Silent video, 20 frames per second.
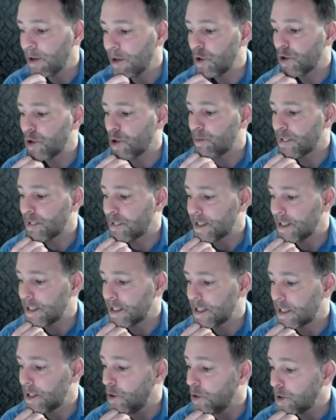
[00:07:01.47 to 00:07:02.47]
I'm a local
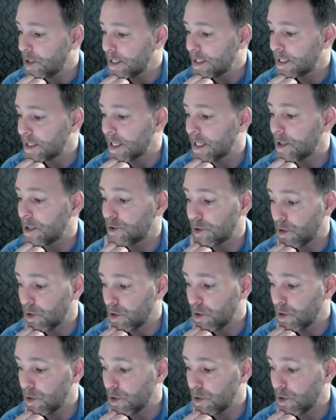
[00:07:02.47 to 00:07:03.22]
business that only sells